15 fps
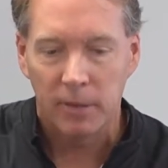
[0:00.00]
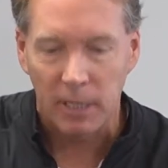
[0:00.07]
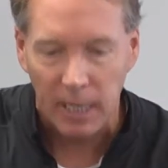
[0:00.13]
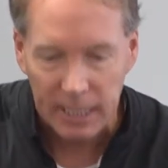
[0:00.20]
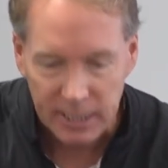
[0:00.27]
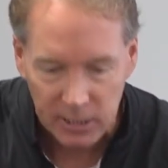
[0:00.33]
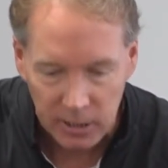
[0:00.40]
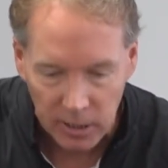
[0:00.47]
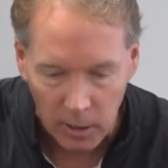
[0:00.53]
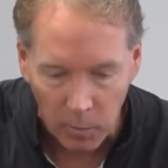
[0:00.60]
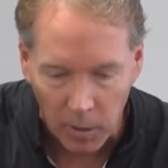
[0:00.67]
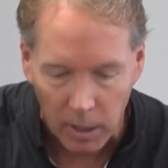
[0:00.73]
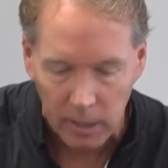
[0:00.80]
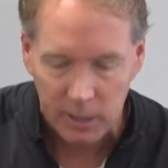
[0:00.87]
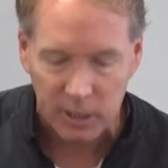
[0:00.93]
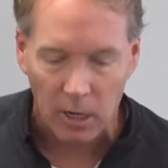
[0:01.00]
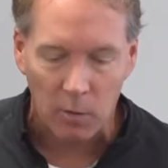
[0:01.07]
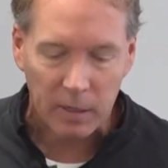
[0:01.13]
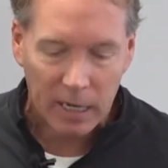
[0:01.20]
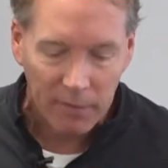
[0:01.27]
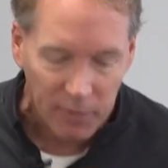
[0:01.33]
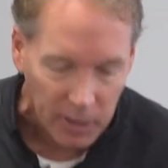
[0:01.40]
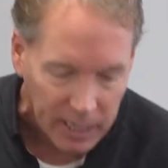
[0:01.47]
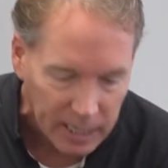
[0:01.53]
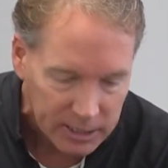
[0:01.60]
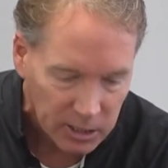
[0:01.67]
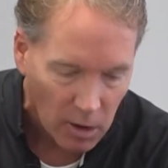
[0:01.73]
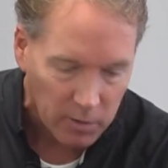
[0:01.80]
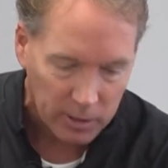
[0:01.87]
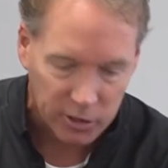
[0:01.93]
the less it's going to work. So give your
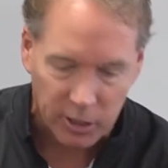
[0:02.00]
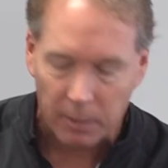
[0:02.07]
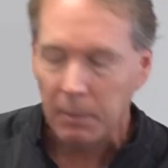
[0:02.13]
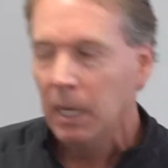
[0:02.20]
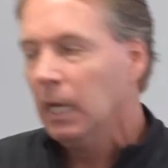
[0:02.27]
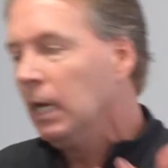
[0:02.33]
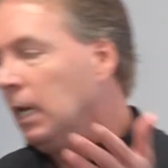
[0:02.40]
kids ownership.